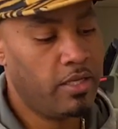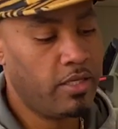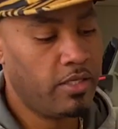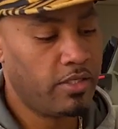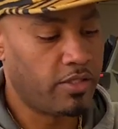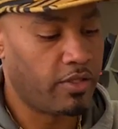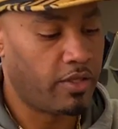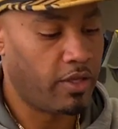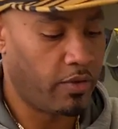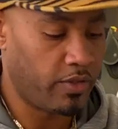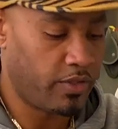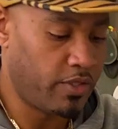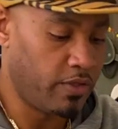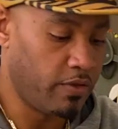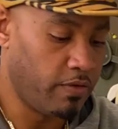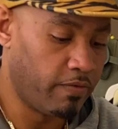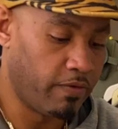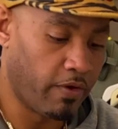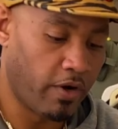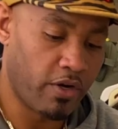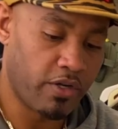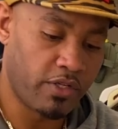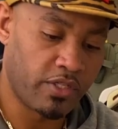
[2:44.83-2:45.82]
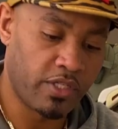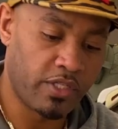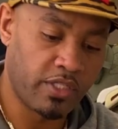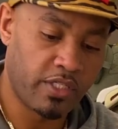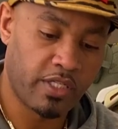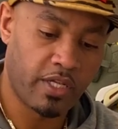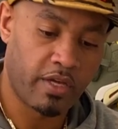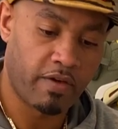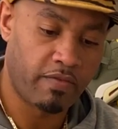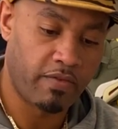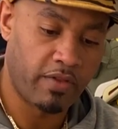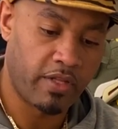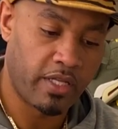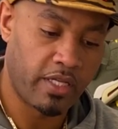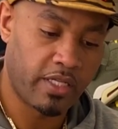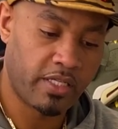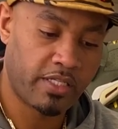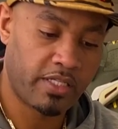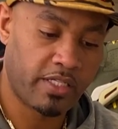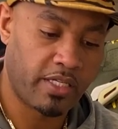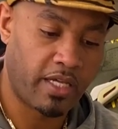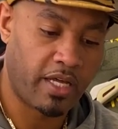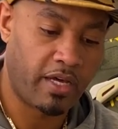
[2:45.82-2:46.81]
So there were two versions of
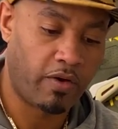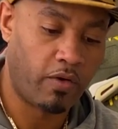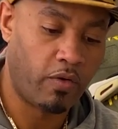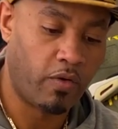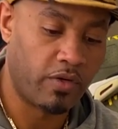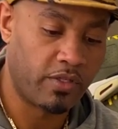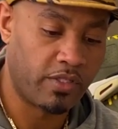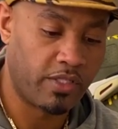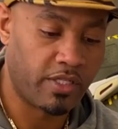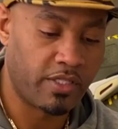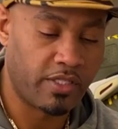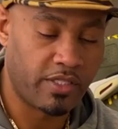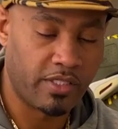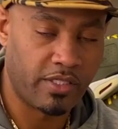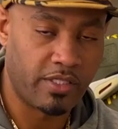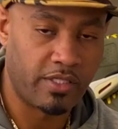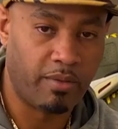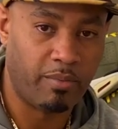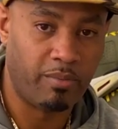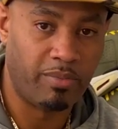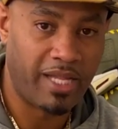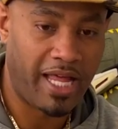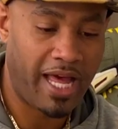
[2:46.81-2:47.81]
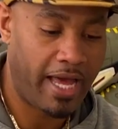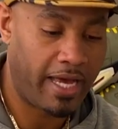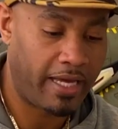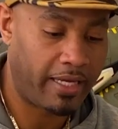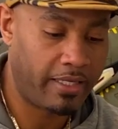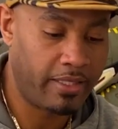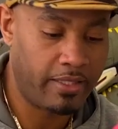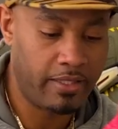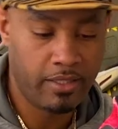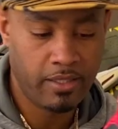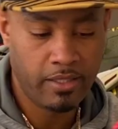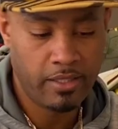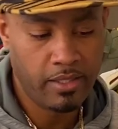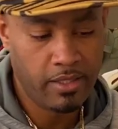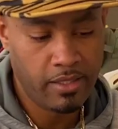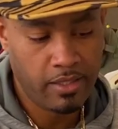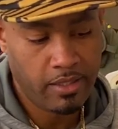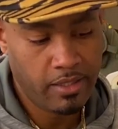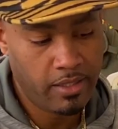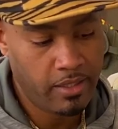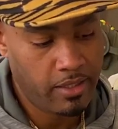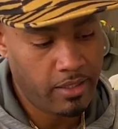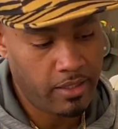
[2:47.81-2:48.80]
this. Of course, this is the black
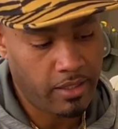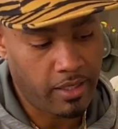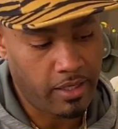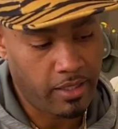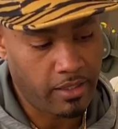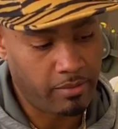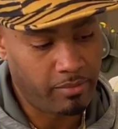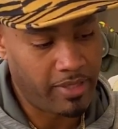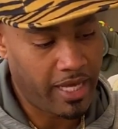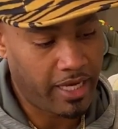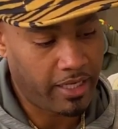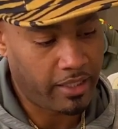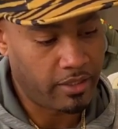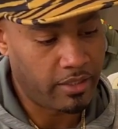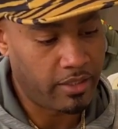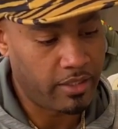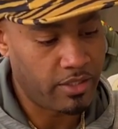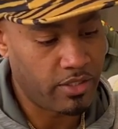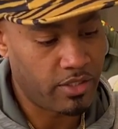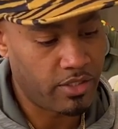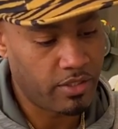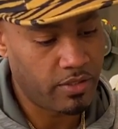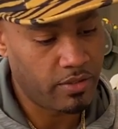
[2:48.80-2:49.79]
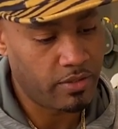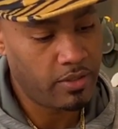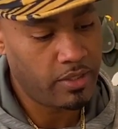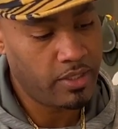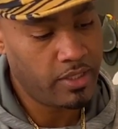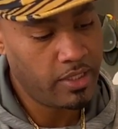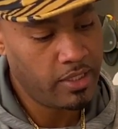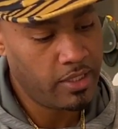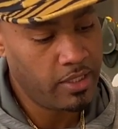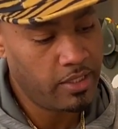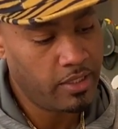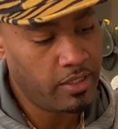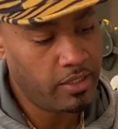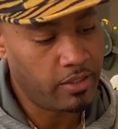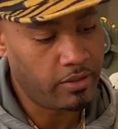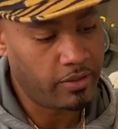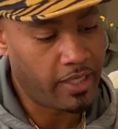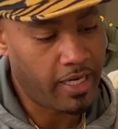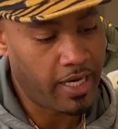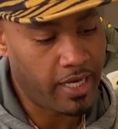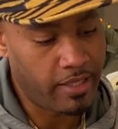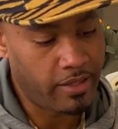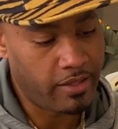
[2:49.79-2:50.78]
edition. You
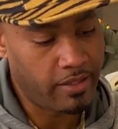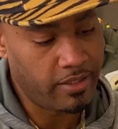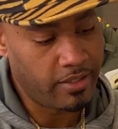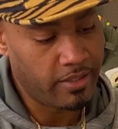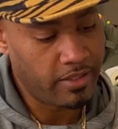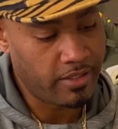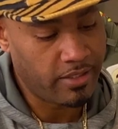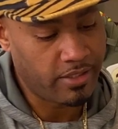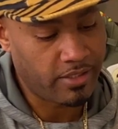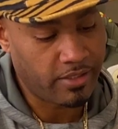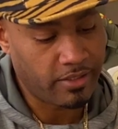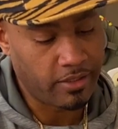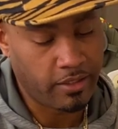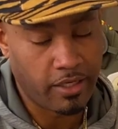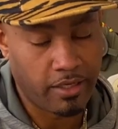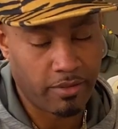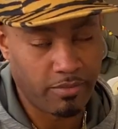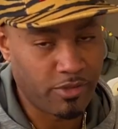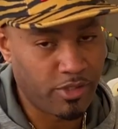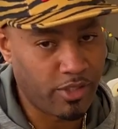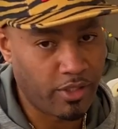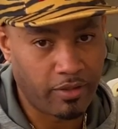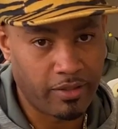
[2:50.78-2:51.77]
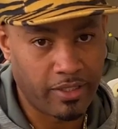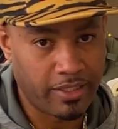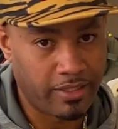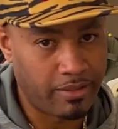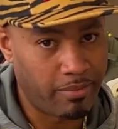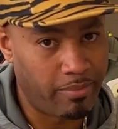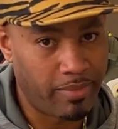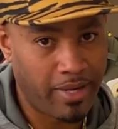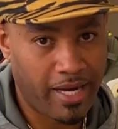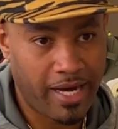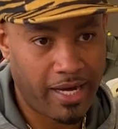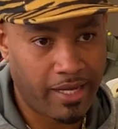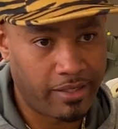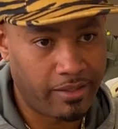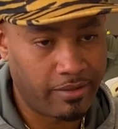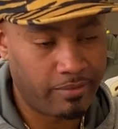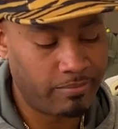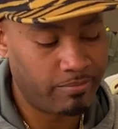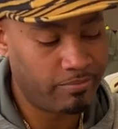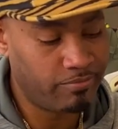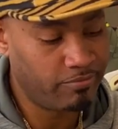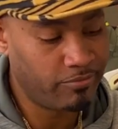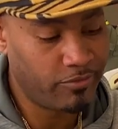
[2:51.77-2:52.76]
got this gum sole at the
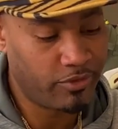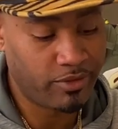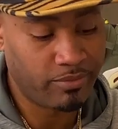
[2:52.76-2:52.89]
bottom.